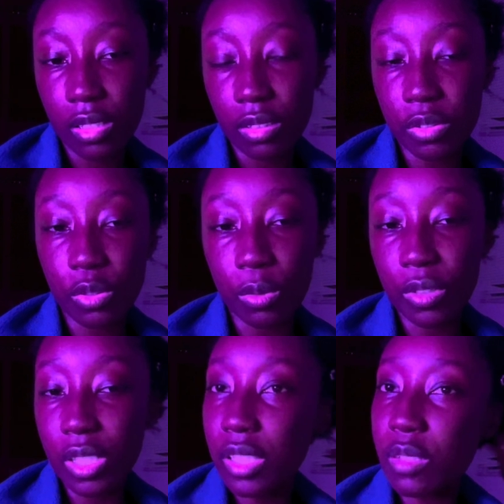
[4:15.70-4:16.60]
The
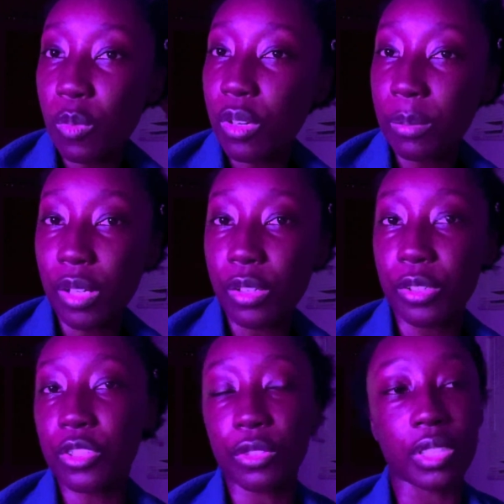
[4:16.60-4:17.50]
story is more about her
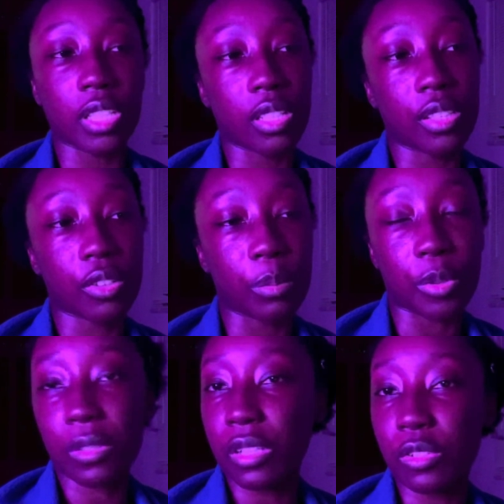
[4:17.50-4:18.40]
journey in her
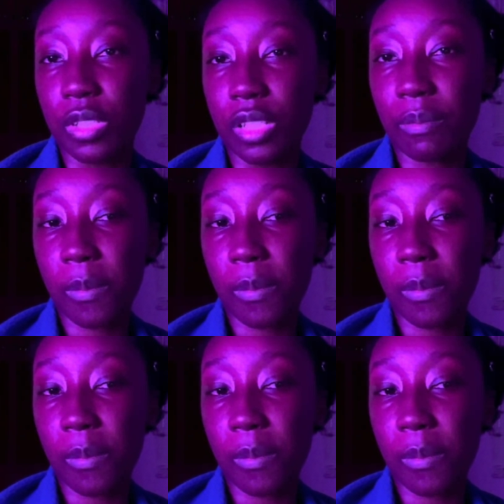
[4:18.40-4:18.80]
birth country.